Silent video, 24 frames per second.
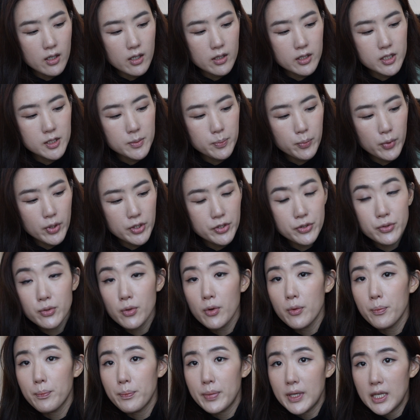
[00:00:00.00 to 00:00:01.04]

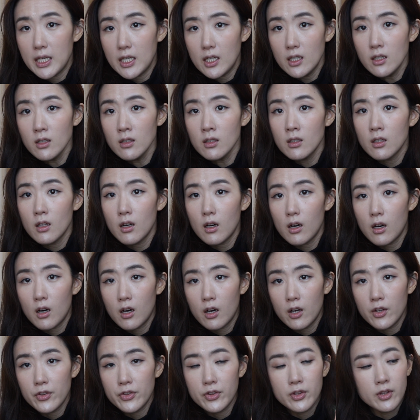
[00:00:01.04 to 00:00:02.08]
Espresso bean
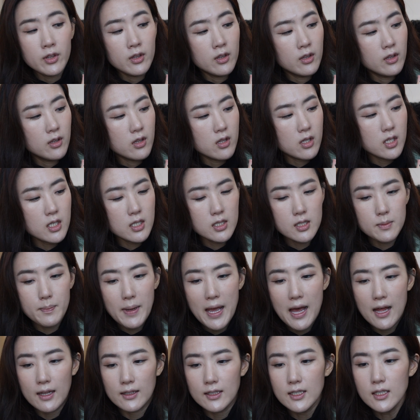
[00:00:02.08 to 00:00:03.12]
on this
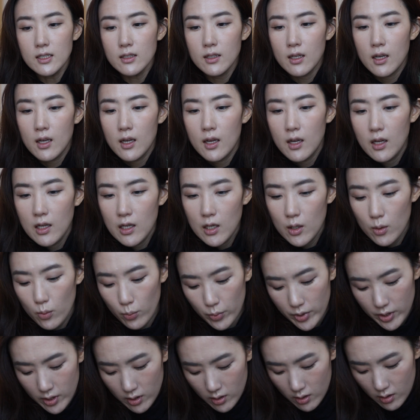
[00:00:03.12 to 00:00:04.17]
palette
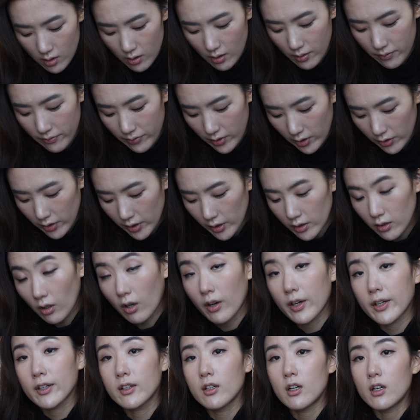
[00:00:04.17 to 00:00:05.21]
with a very
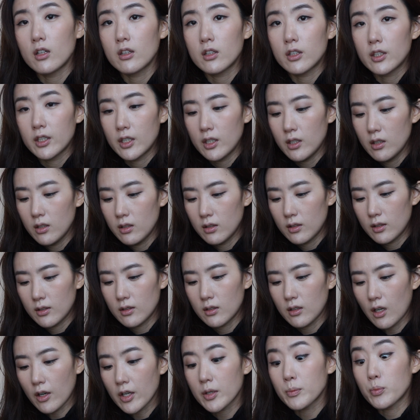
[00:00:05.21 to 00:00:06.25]
dark color,
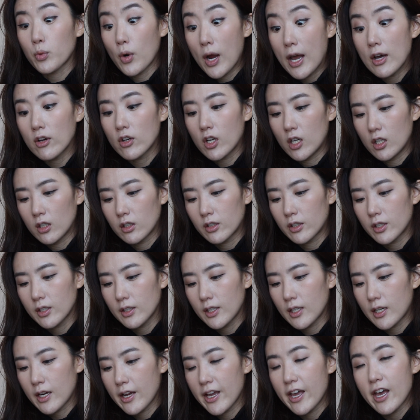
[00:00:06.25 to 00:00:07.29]
dark brown color
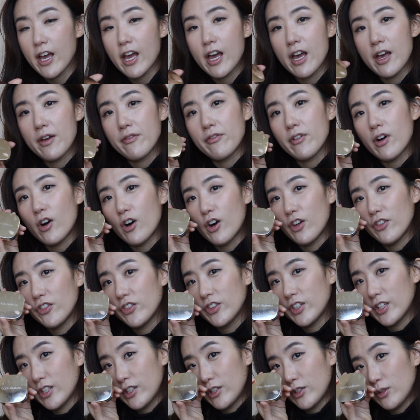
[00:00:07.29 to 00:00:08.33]
that I had
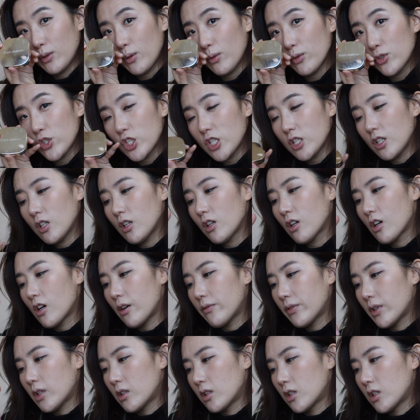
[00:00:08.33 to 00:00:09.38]
on this Dolce &
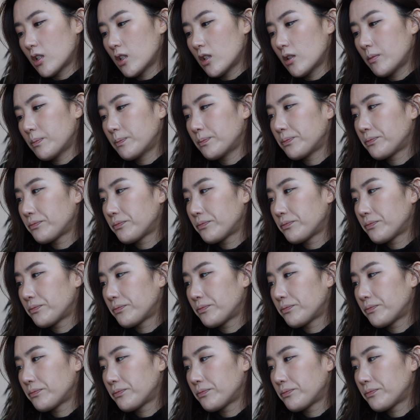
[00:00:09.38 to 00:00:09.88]
Gabbana